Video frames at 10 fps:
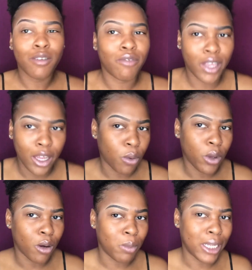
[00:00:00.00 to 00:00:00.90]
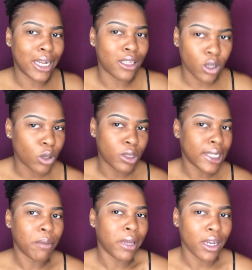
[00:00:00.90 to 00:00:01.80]
Forget it, we're gonna blend out the whole
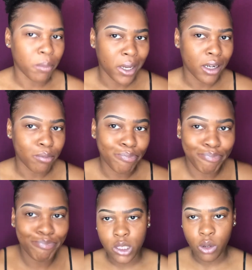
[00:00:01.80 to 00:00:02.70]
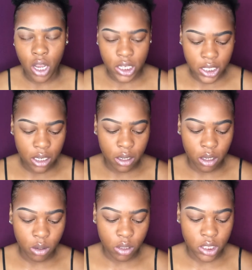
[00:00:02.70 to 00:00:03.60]
top and the bottom. So y'all see the
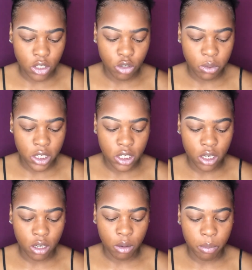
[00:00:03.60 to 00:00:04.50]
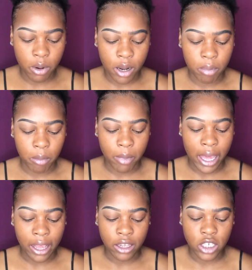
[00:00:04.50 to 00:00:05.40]
little situation, the little
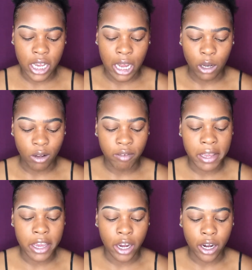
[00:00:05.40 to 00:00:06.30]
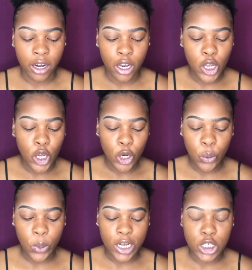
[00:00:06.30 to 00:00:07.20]
problematic child over here who
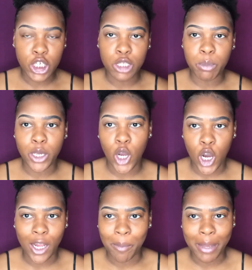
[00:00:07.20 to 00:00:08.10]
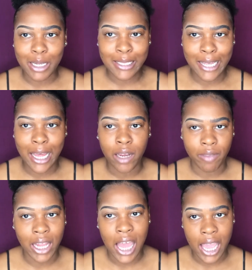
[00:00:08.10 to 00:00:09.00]
wanted to just be all up outside of
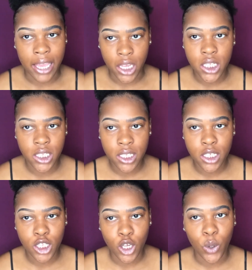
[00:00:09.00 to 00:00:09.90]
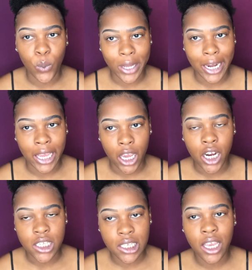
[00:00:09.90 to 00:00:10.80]
the lines. So we're gonna get
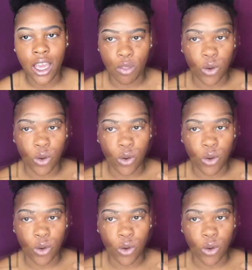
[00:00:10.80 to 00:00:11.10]
her together.